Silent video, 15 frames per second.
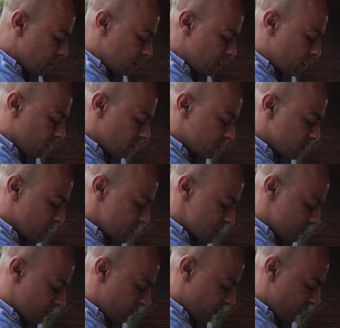the contrast
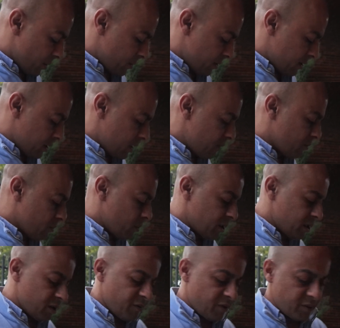of a phone, even
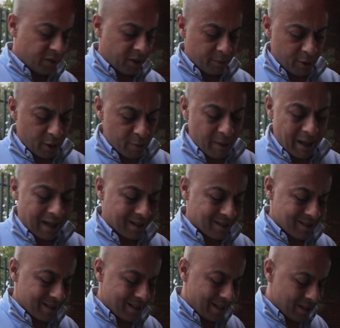with the 15 Pro
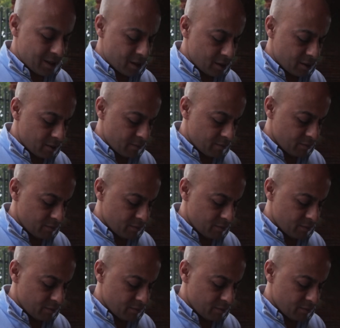Max, isn't